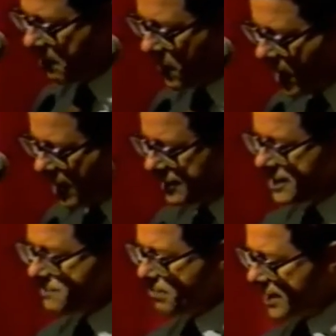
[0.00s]
I'm wrong in
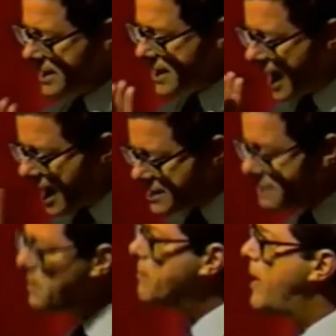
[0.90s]
this, please
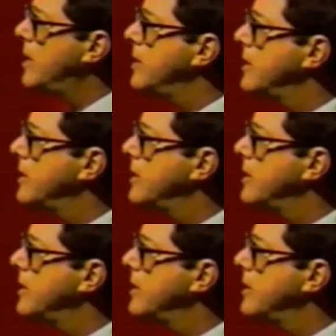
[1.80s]
ask me about